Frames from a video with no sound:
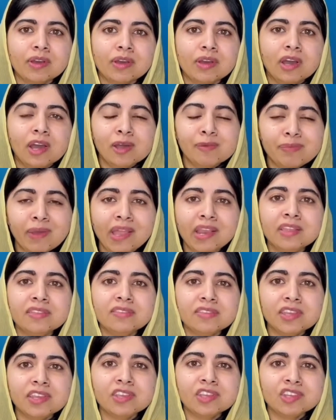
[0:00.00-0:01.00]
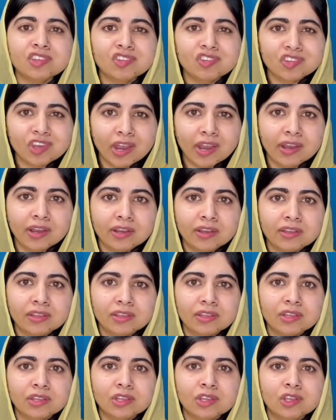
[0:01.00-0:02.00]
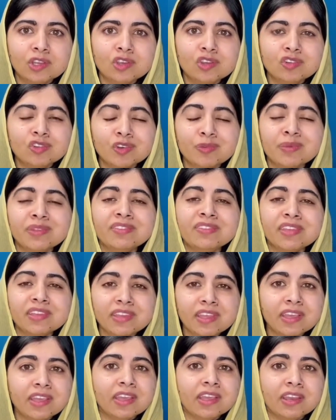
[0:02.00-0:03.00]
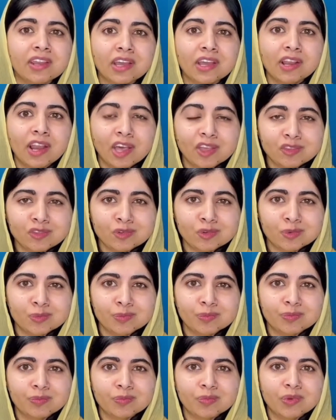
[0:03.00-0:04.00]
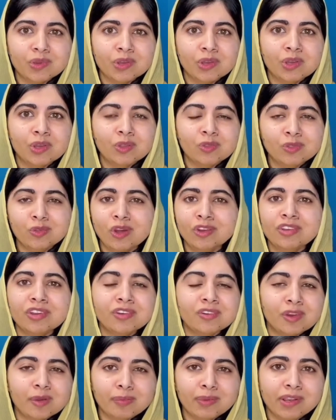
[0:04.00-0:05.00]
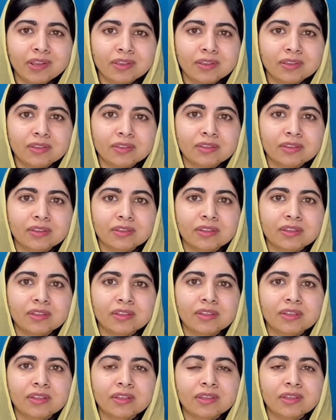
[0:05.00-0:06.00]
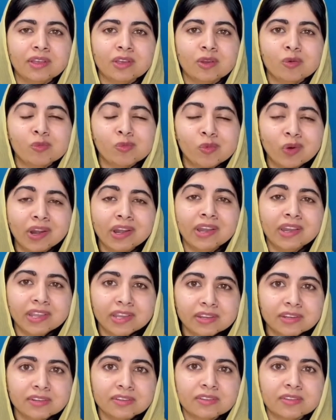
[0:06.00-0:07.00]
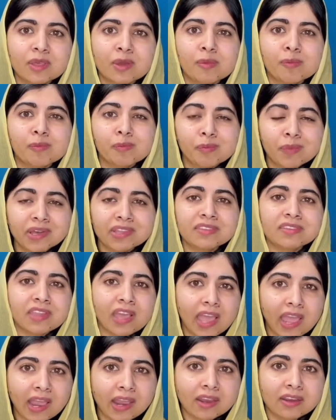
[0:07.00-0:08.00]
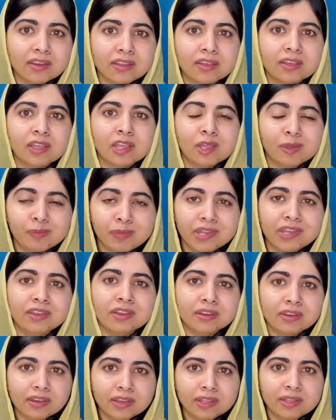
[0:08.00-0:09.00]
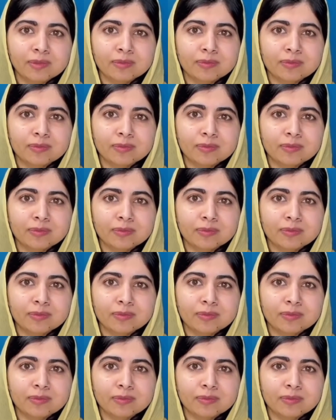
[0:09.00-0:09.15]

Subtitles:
A Palestinian child should be sitting in a classroom, not in rubble. World leaders must act immediately.